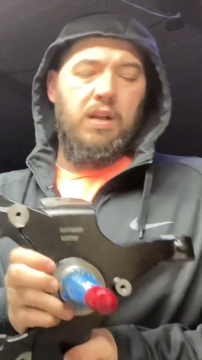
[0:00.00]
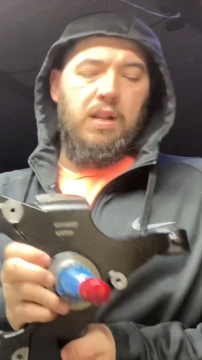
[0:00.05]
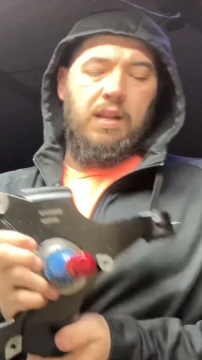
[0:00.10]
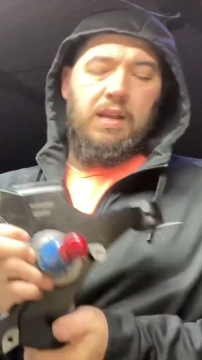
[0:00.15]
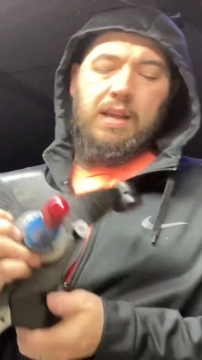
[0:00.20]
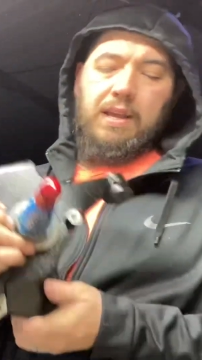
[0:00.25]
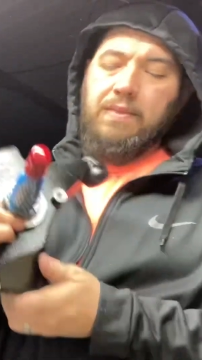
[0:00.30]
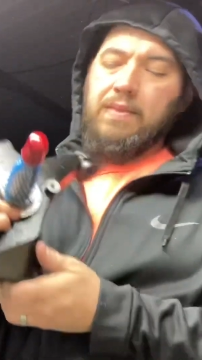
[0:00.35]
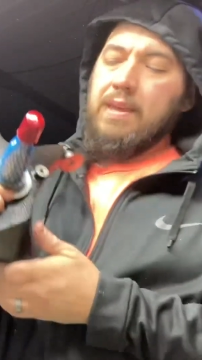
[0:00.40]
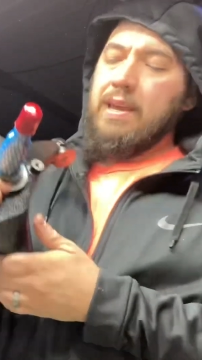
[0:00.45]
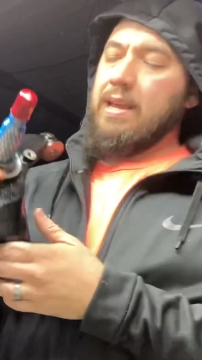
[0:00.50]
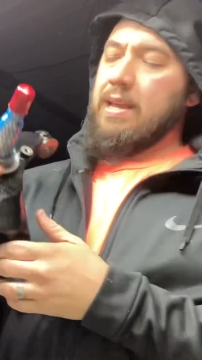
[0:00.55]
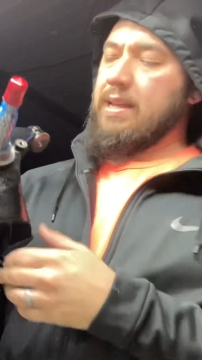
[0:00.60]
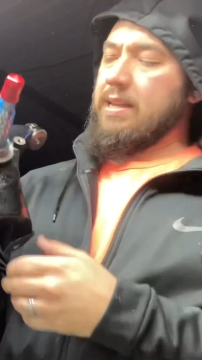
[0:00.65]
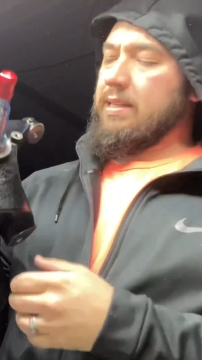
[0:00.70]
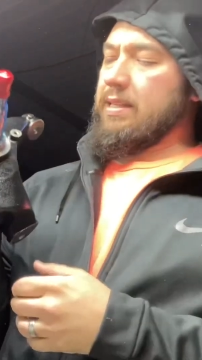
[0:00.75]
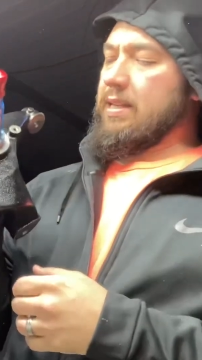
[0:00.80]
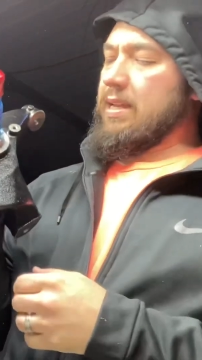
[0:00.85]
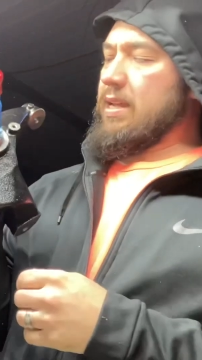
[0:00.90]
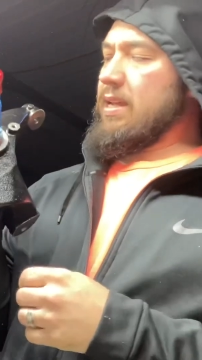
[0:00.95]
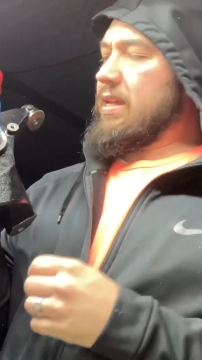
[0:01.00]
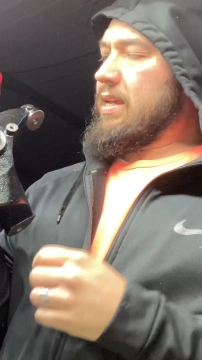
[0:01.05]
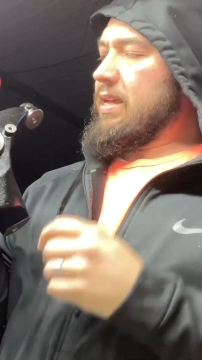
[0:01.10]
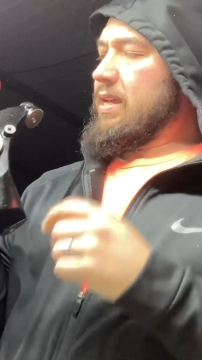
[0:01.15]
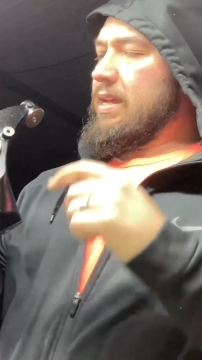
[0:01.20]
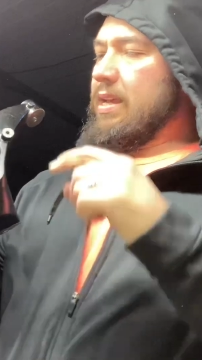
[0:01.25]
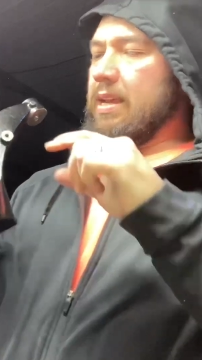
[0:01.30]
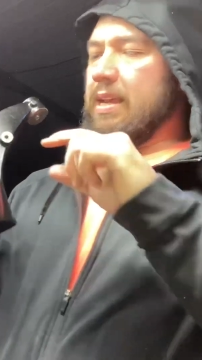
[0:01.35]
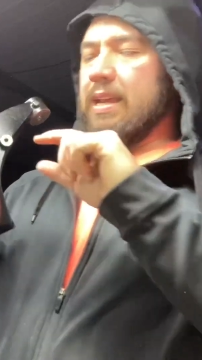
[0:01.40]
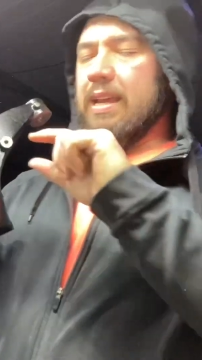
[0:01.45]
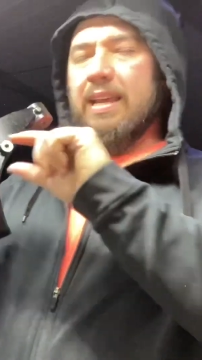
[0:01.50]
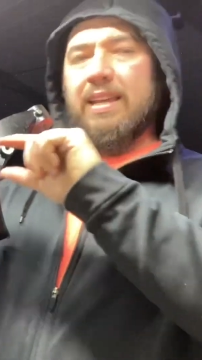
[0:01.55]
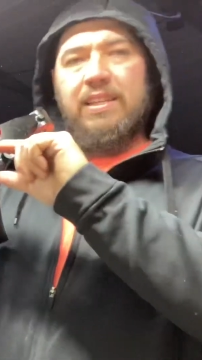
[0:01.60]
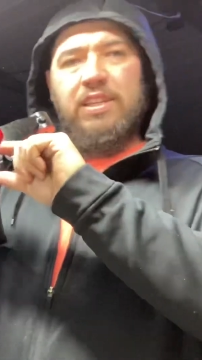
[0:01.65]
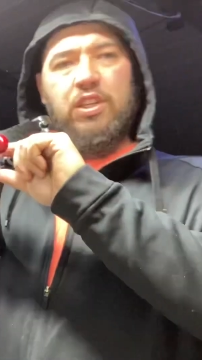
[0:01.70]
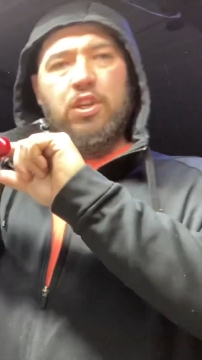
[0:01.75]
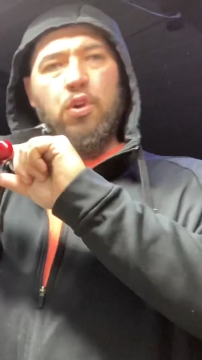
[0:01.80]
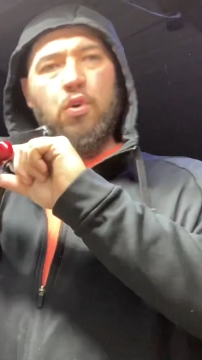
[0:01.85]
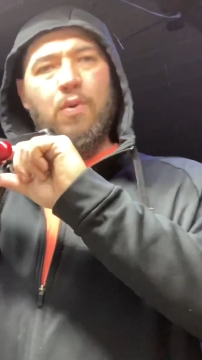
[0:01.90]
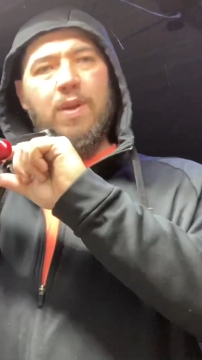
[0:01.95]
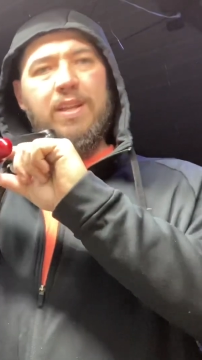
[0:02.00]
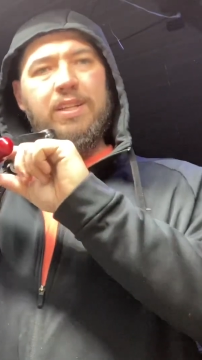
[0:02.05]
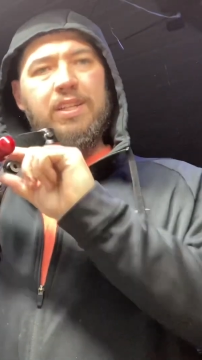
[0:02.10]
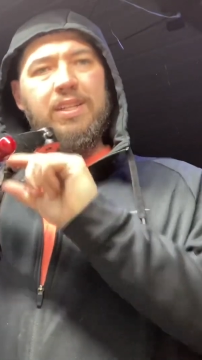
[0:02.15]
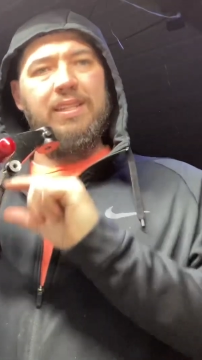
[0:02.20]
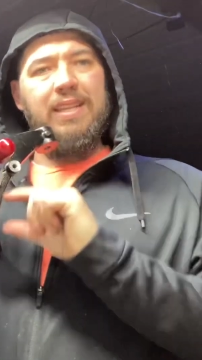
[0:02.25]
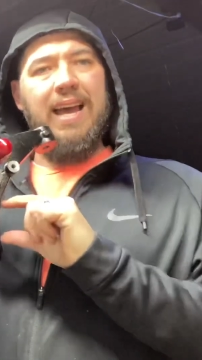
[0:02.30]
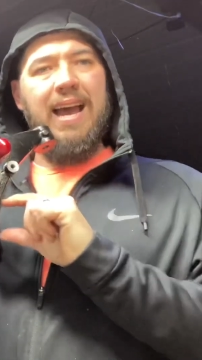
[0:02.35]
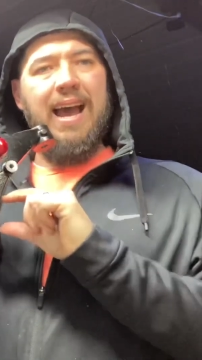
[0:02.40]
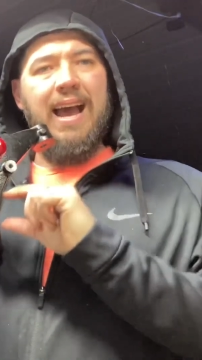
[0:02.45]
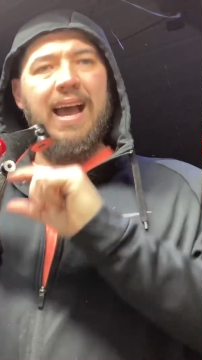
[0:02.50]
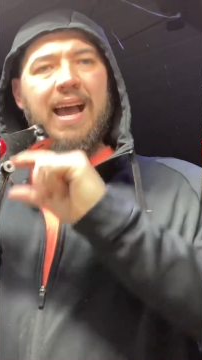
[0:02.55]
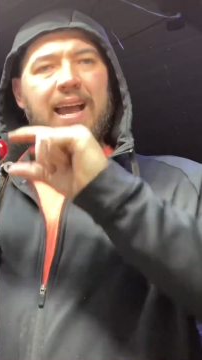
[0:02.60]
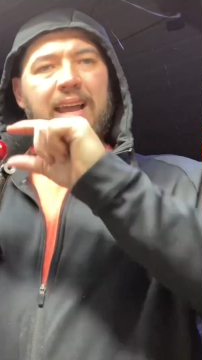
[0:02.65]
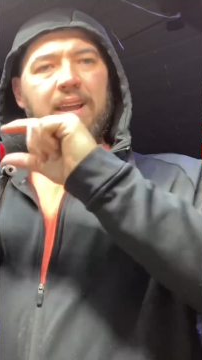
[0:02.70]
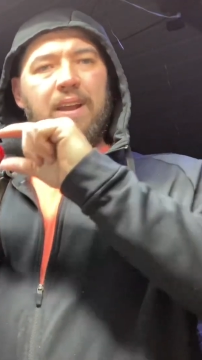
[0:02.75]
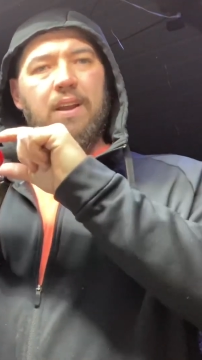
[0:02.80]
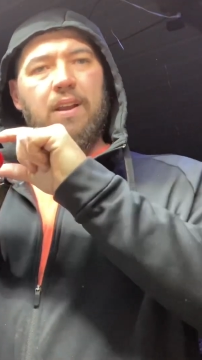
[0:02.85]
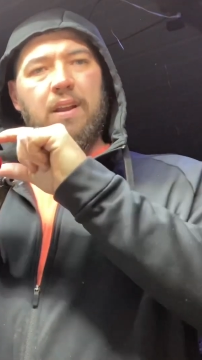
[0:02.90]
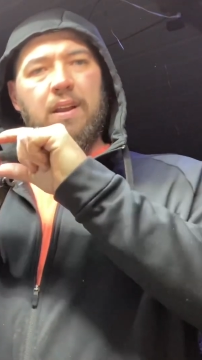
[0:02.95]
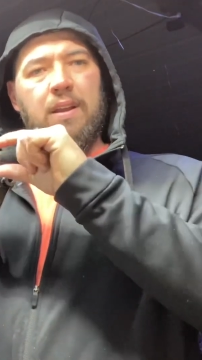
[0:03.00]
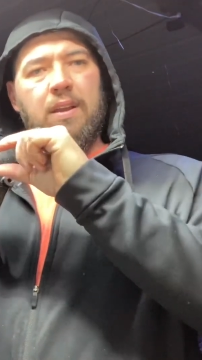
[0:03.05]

and this is 2 inches higher